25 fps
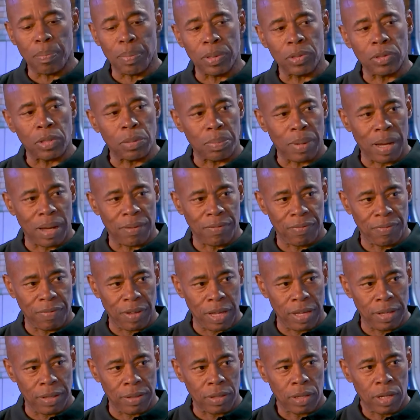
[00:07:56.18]
Building by
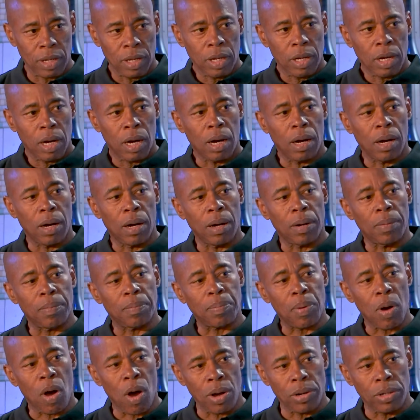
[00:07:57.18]
Faith
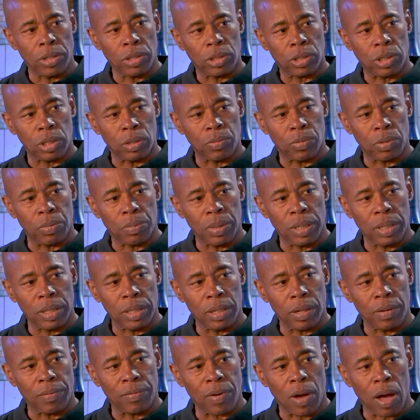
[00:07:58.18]
partnership with
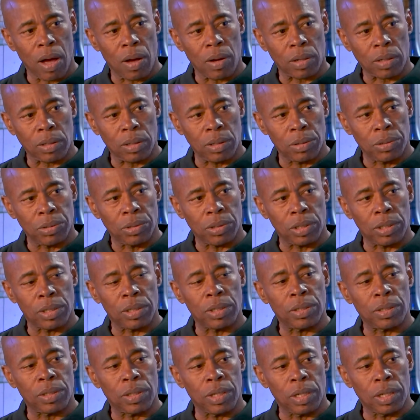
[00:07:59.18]
many of our
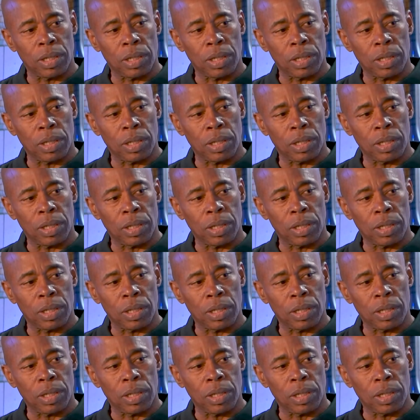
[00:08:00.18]
clergy